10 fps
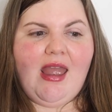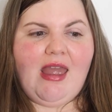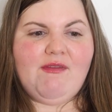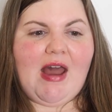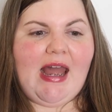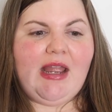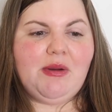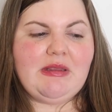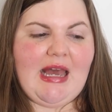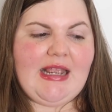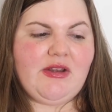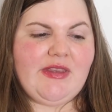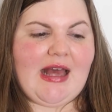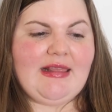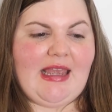If I relied on
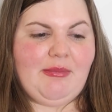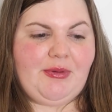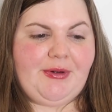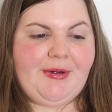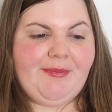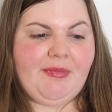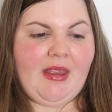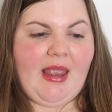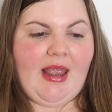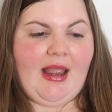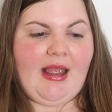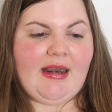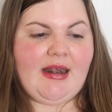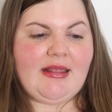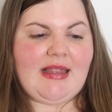that label,
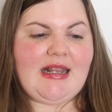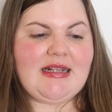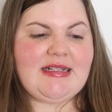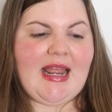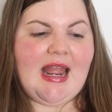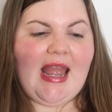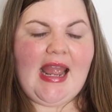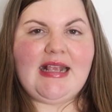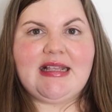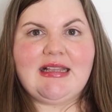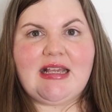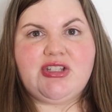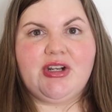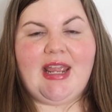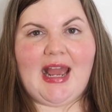and let's say I ate the
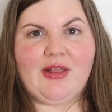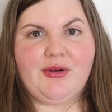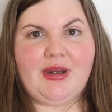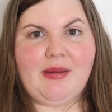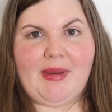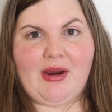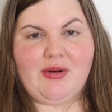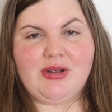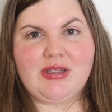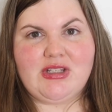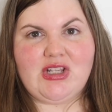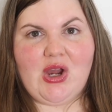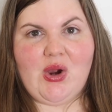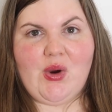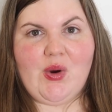lesser calorie amount,
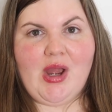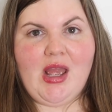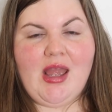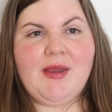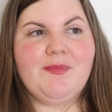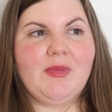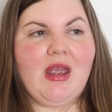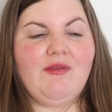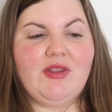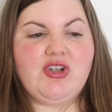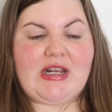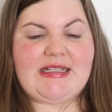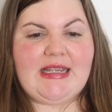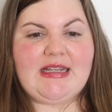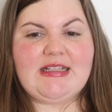so of the
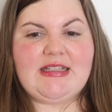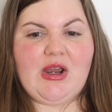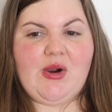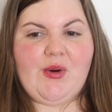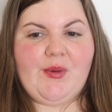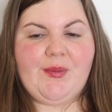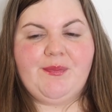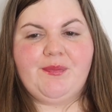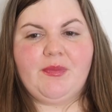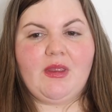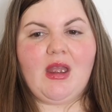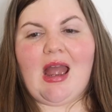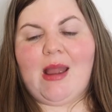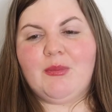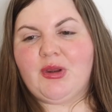dressing, so
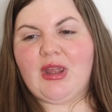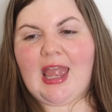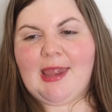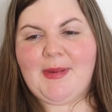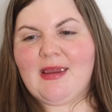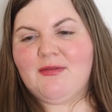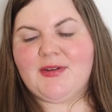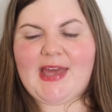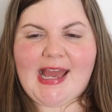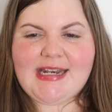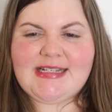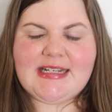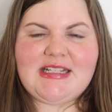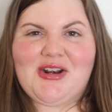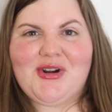I'm aiming for that
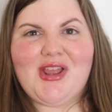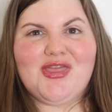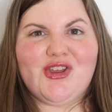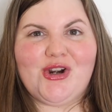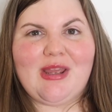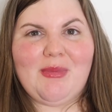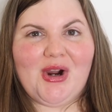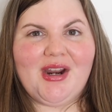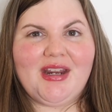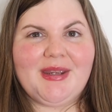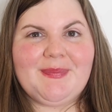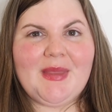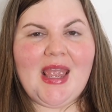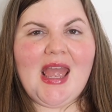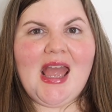630 mark
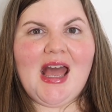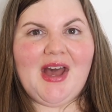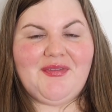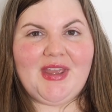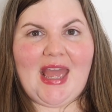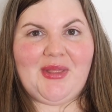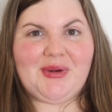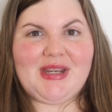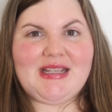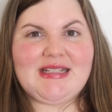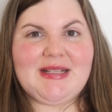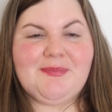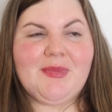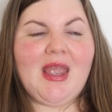of the calories.